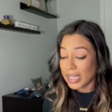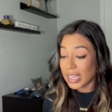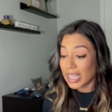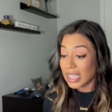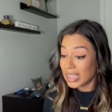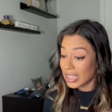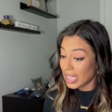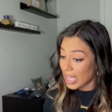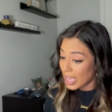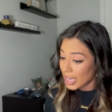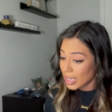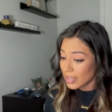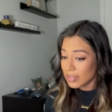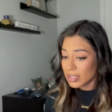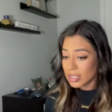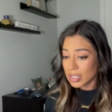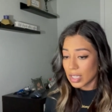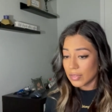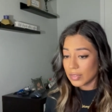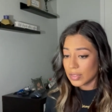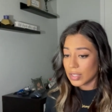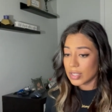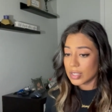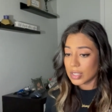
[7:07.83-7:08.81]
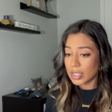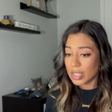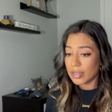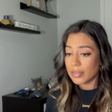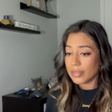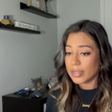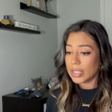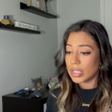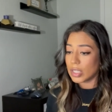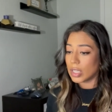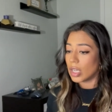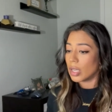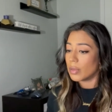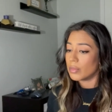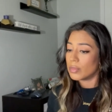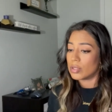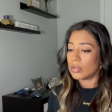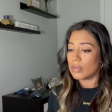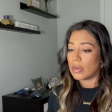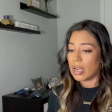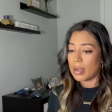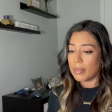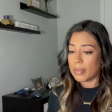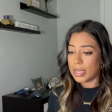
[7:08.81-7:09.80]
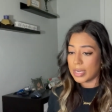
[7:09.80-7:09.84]
A lot of self-discovery comes
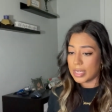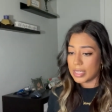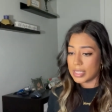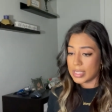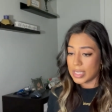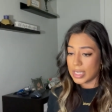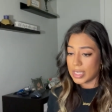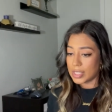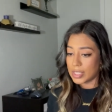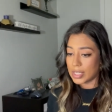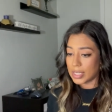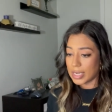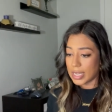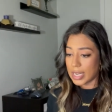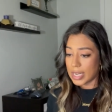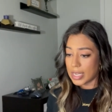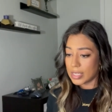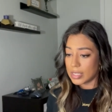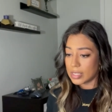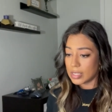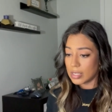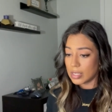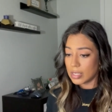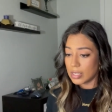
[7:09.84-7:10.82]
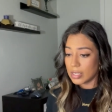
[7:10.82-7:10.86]
throughout meditation, guys.